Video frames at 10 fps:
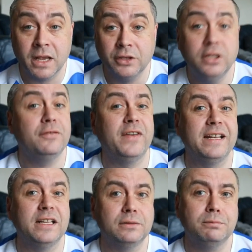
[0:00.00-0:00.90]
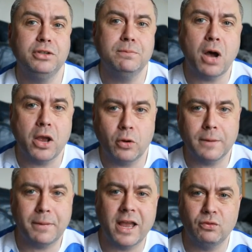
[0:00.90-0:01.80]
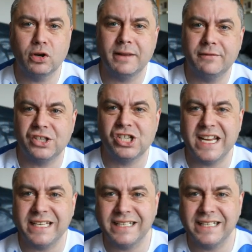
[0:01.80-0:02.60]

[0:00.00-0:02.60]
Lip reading: The other thing that you might want to buy if you want a bit of a cheat